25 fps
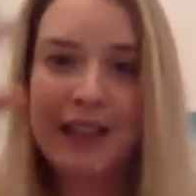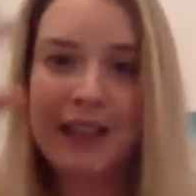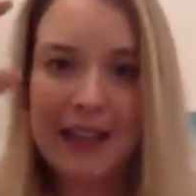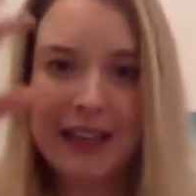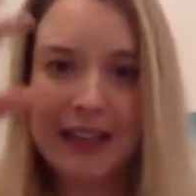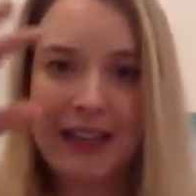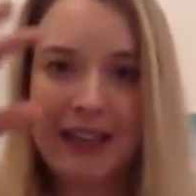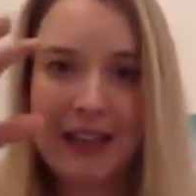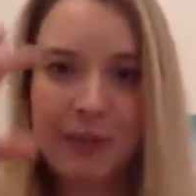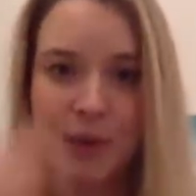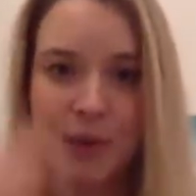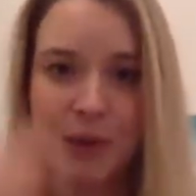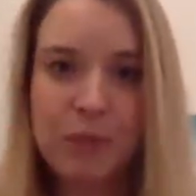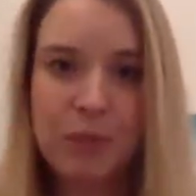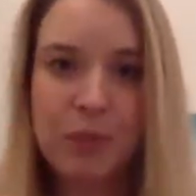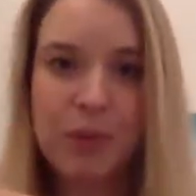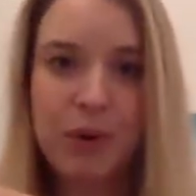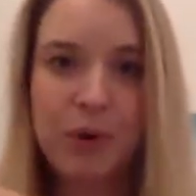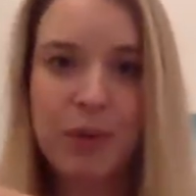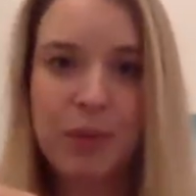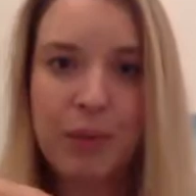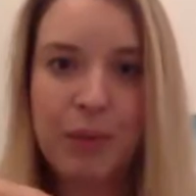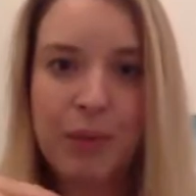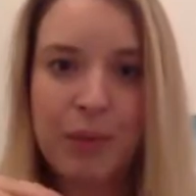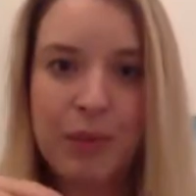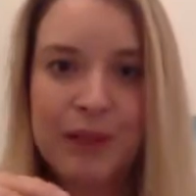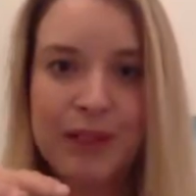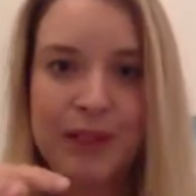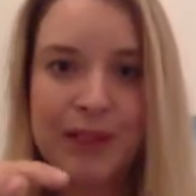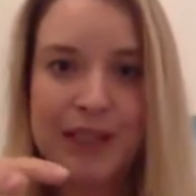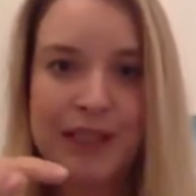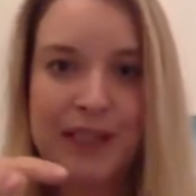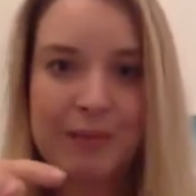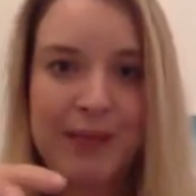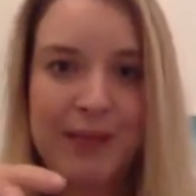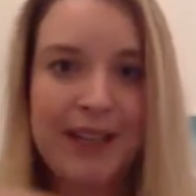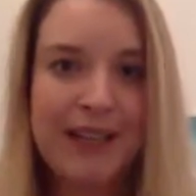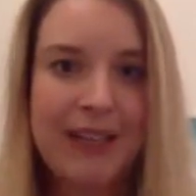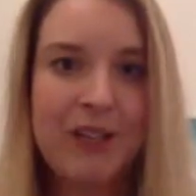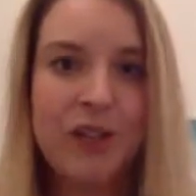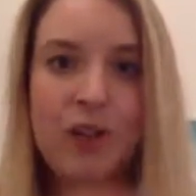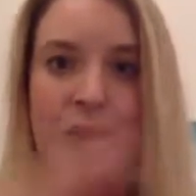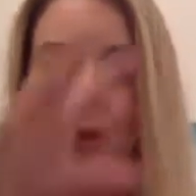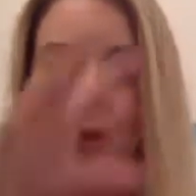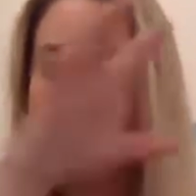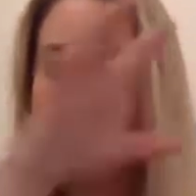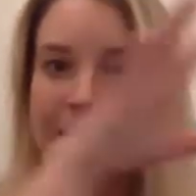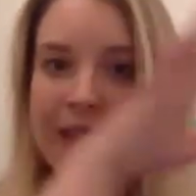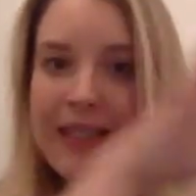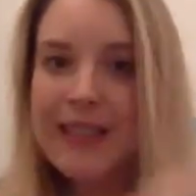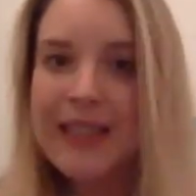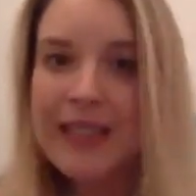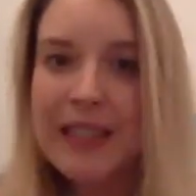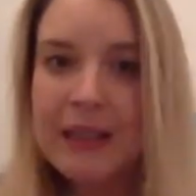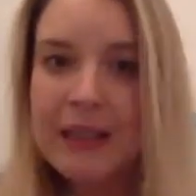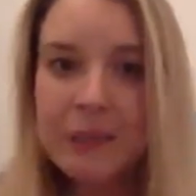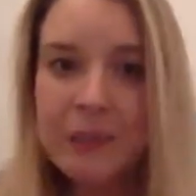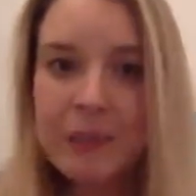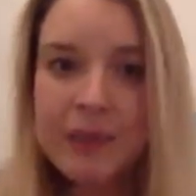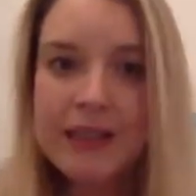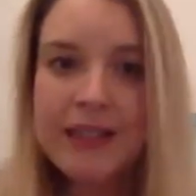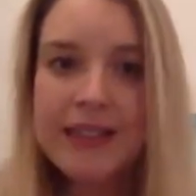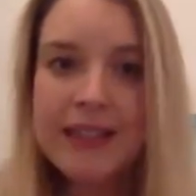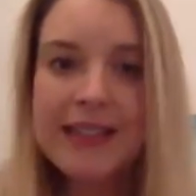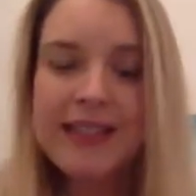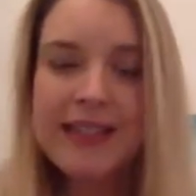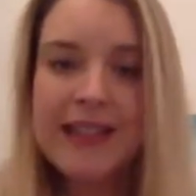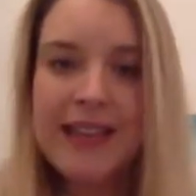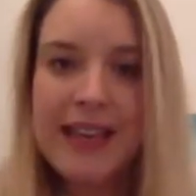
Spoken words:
Like it was more important to make sure my son was